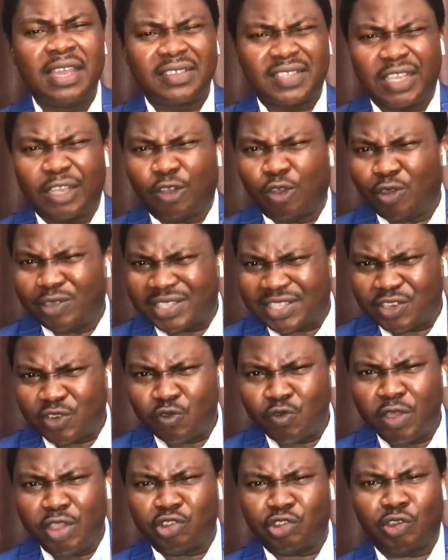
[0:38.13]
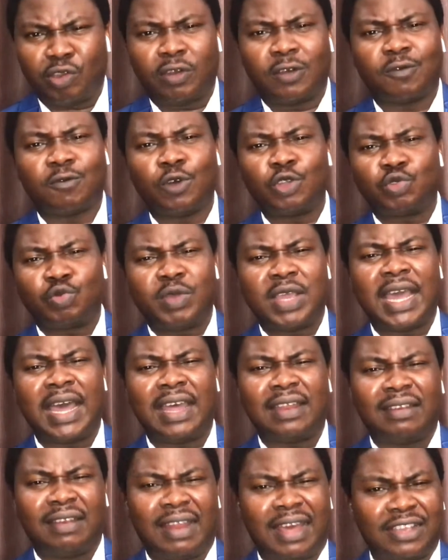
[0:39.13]
It's a continuation of what we
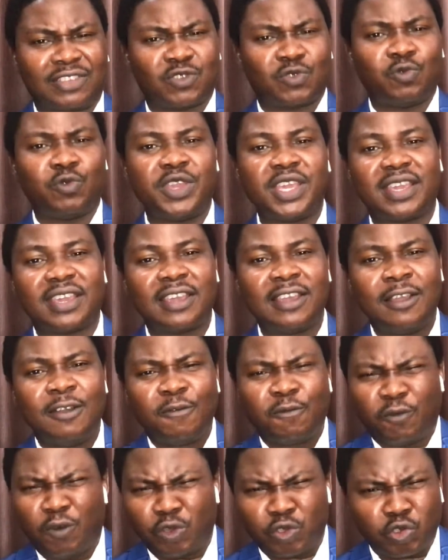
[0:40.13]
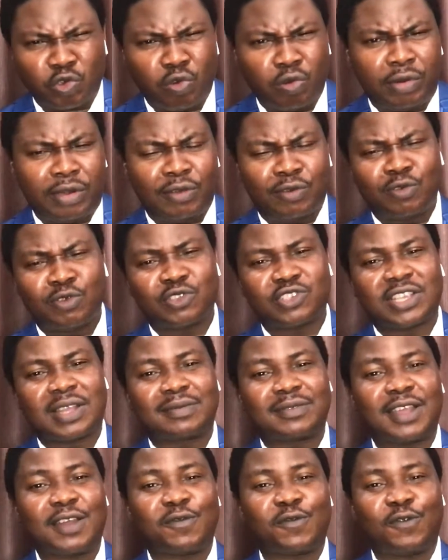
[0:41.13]
had last week. 1 Chronicles
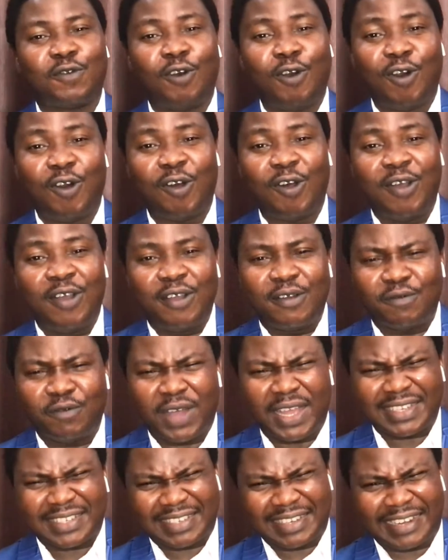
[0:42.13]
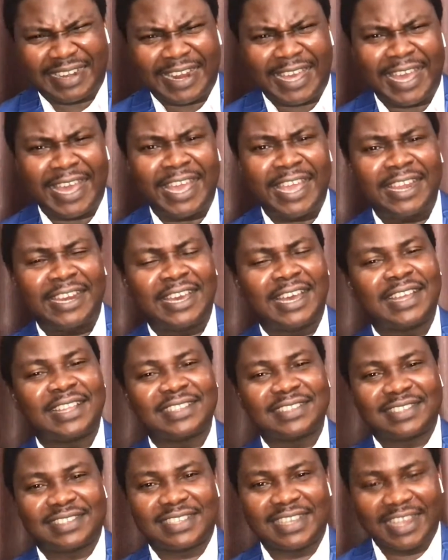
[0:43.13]
chapter 4, verse 9
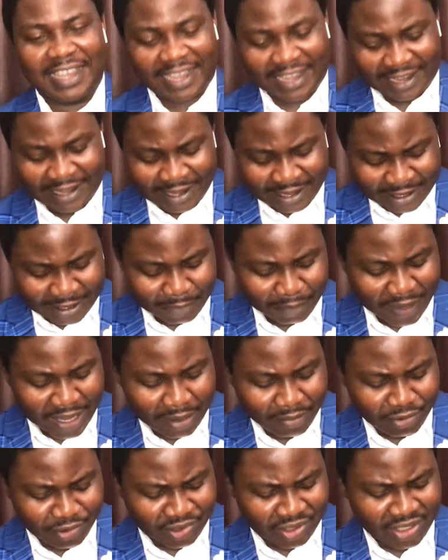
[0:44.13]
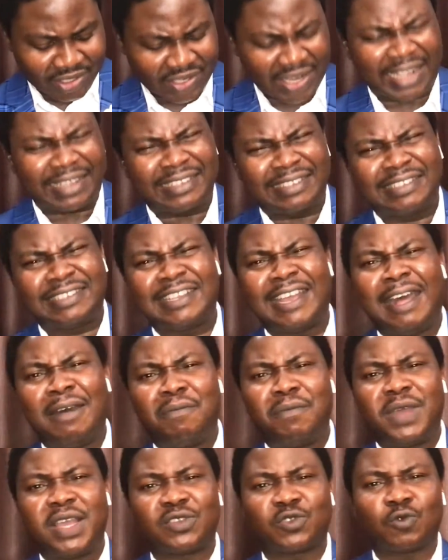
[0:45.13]
and 10. The Bible says, and
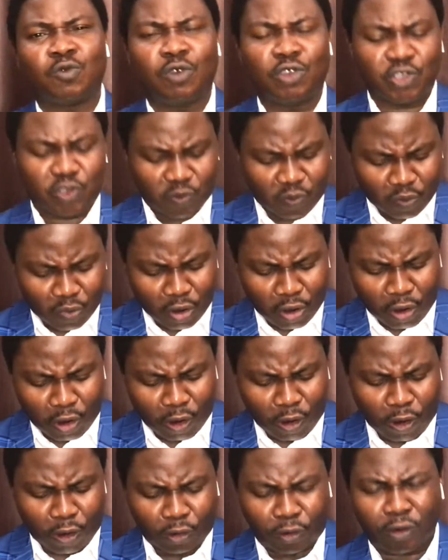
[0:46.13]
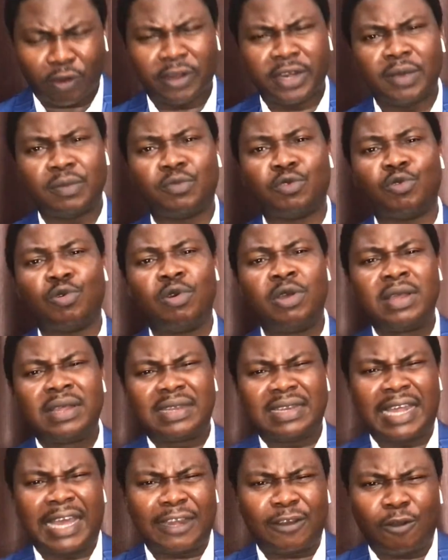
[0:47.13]
Jabez was more honorable
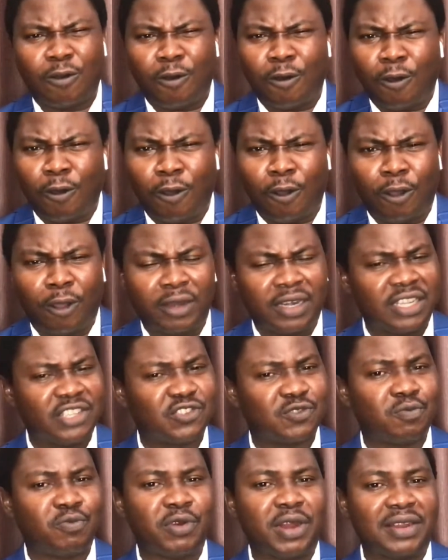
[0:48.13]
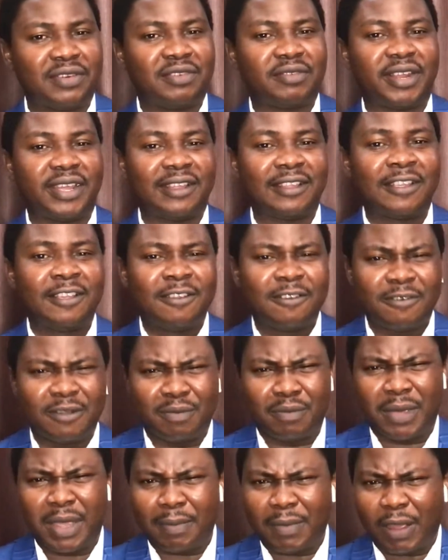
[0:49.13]
than all his brethren.
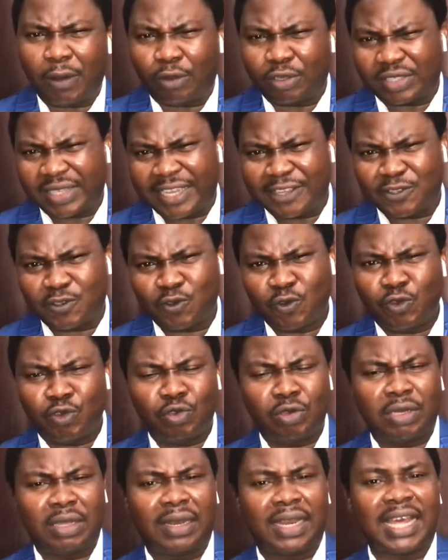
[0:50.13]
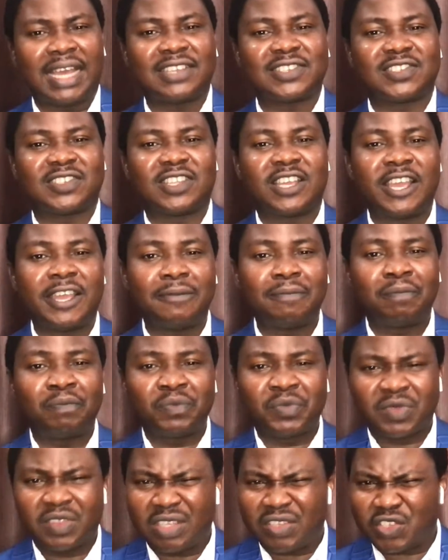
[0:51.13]
Remember what I told you the last time?
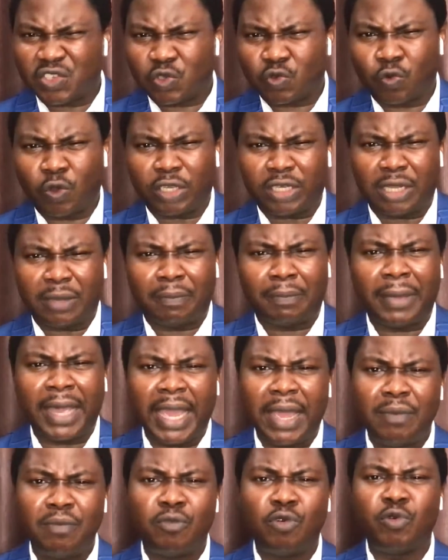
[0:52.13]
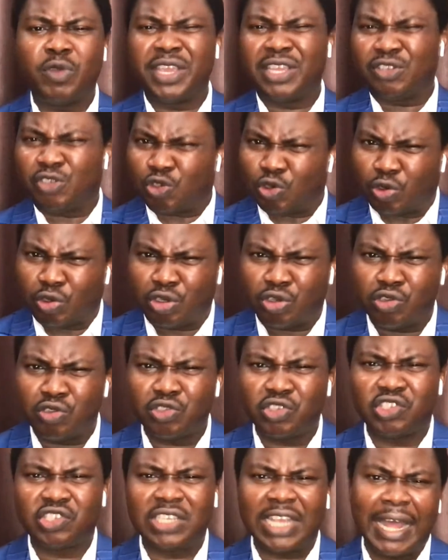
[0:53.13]
This is what the Bible
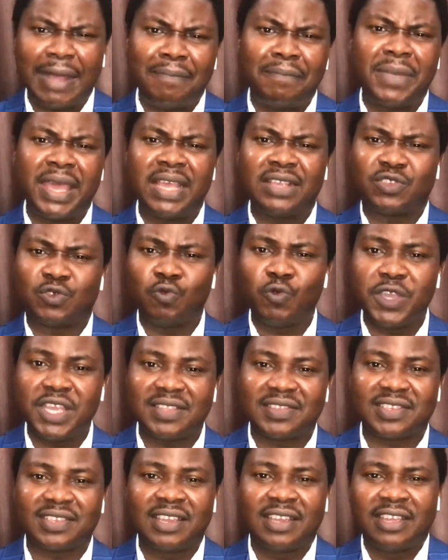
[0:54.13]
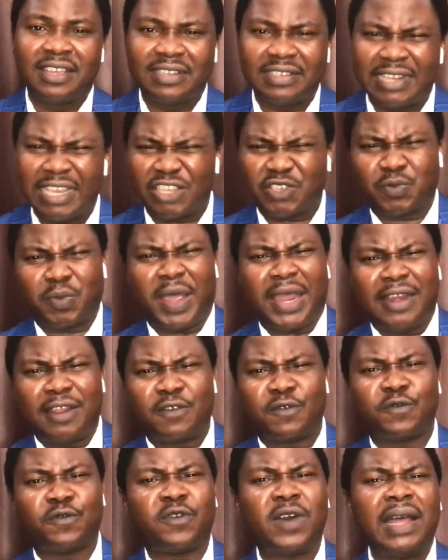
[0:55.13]
introduced Jabez with. Despite the
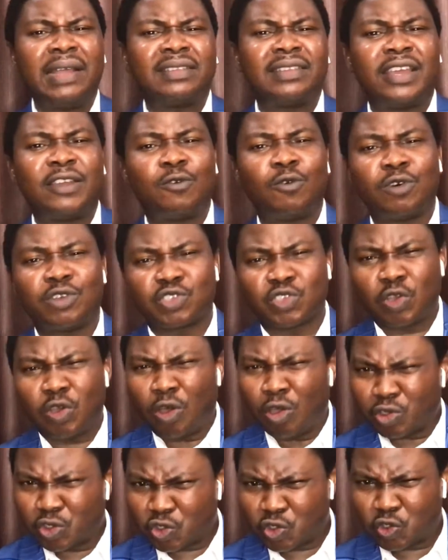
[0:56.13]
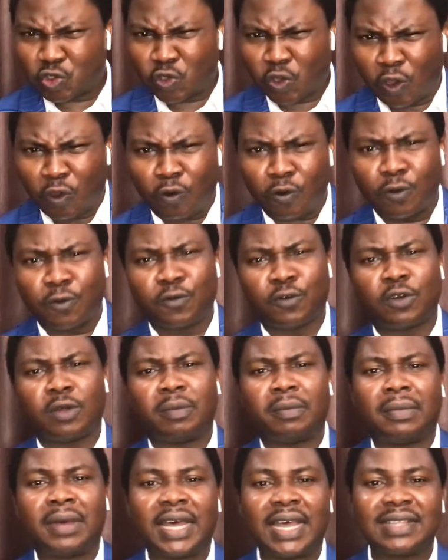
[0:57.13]
fact that it was called sorrow
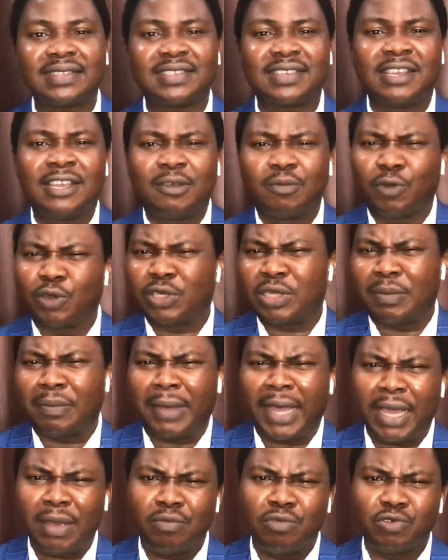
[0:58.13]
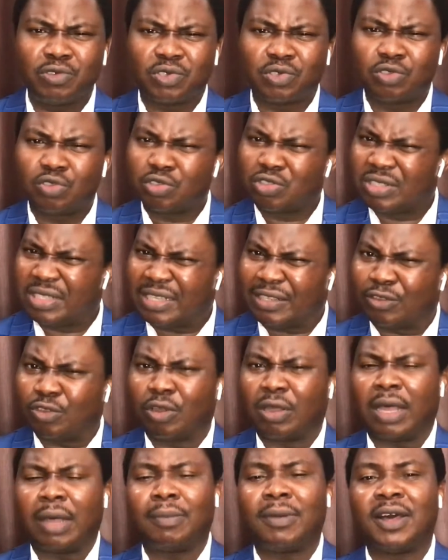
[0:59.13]
from birth, but the Bible didn't
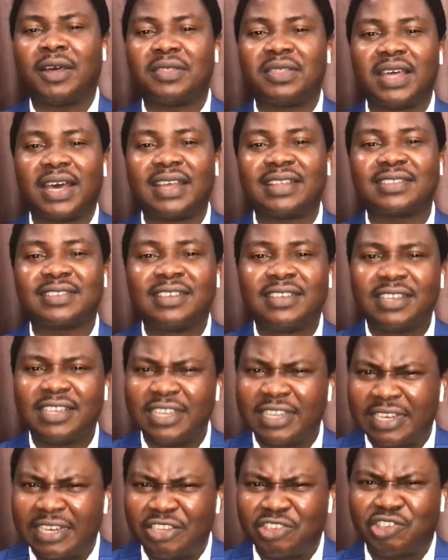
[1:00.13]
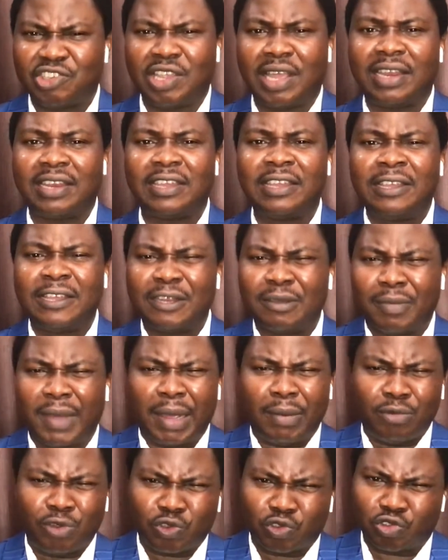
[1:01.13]
talk about that initially. The
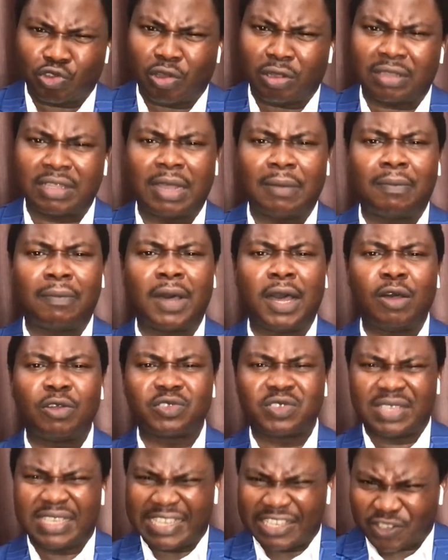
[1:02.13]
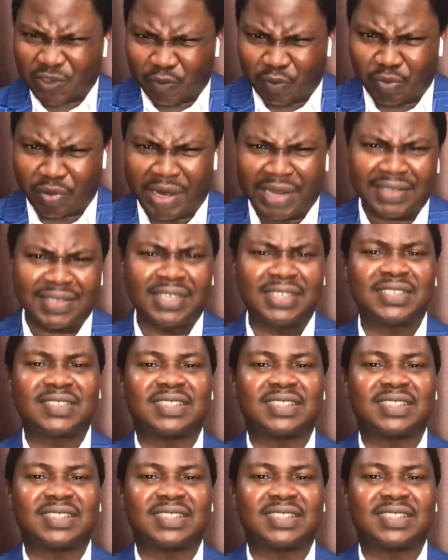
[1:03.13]
Bible talked about his present